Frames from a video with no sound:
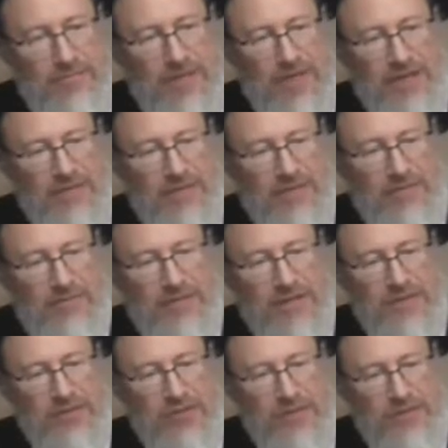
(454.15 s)
my
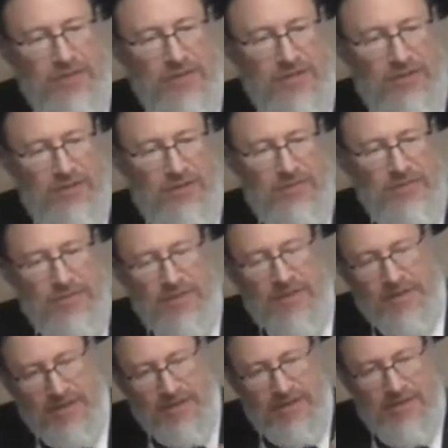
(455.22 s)
yeshiva dinner
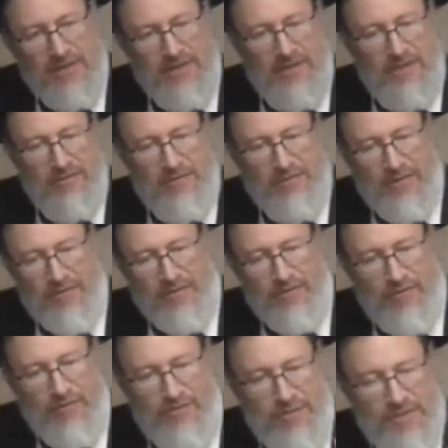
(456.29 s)
of
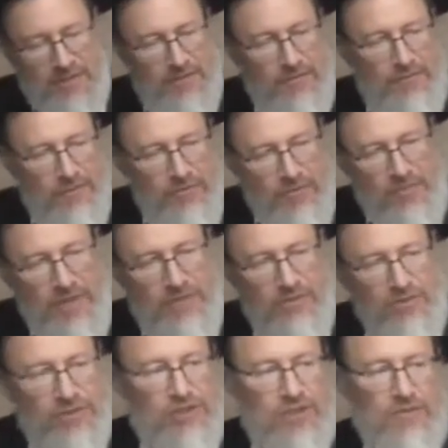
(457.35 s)
Mesivta
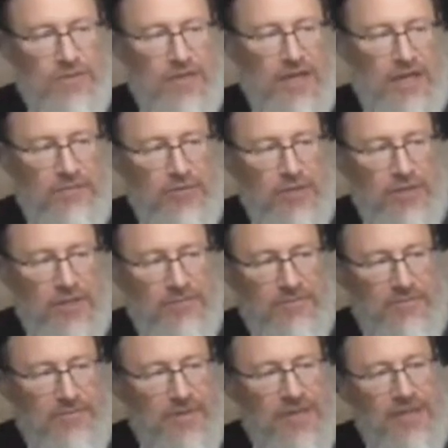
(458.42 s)
Rabbeinu Yeshivas Chaim Berlin,
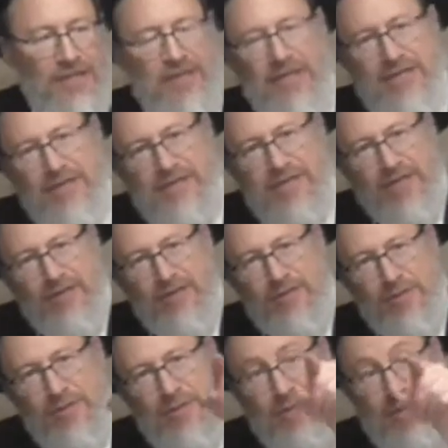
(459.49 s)
and it said on
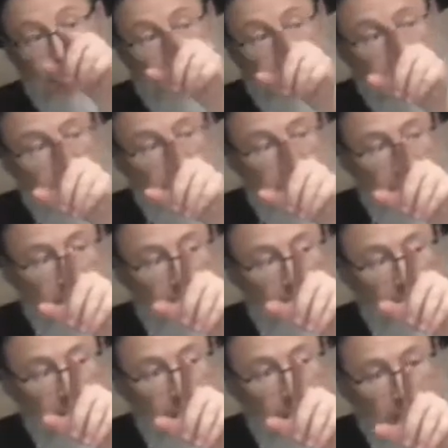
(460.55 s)
the that's in
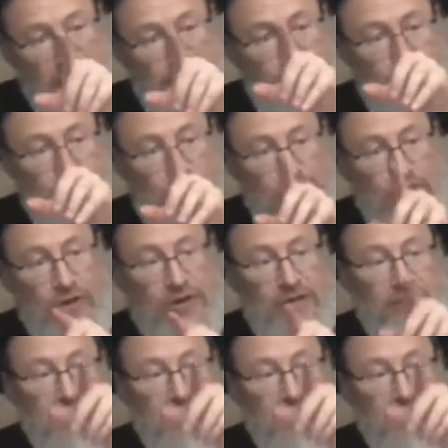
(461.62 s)
Flatbush, New York.